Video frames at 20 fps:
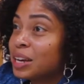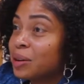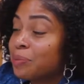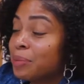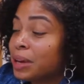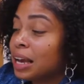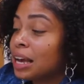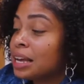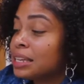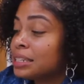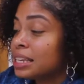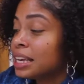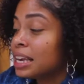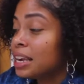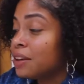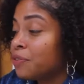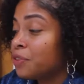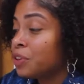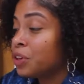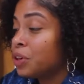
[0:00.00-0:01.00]
Because
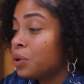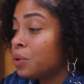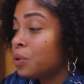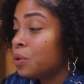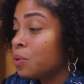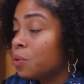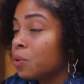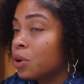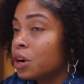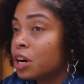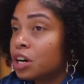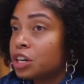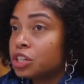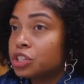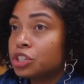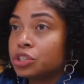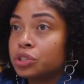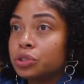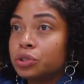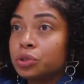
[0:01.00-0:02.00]
if you were
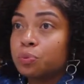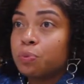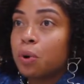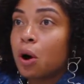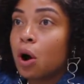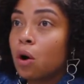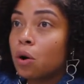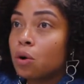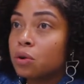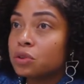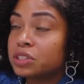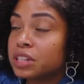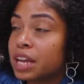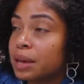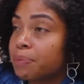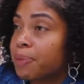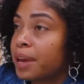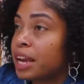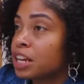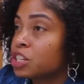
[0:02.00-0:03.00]
to post
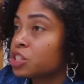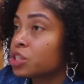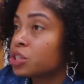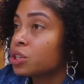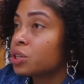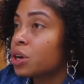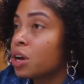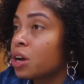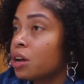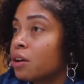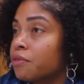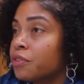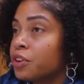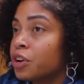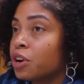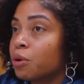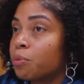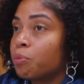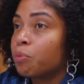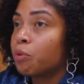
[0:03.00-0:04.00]
a picture of
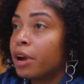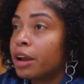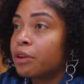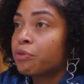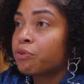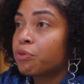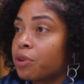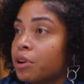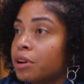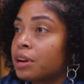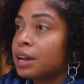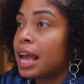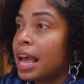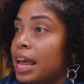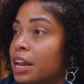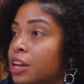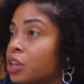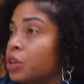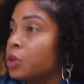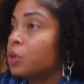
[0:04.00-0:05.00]
your boyfriend
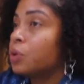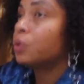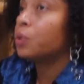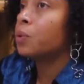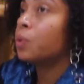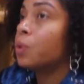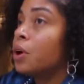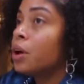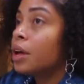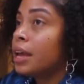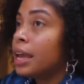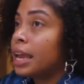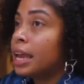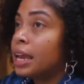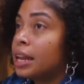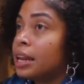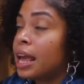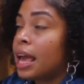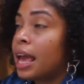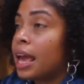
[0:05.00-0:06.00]
and you
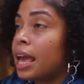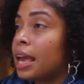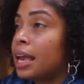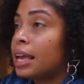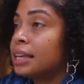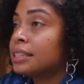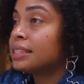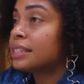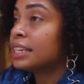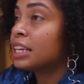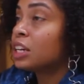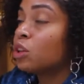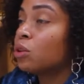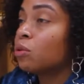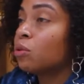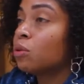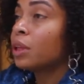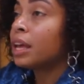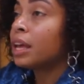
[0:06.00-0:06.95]
in a single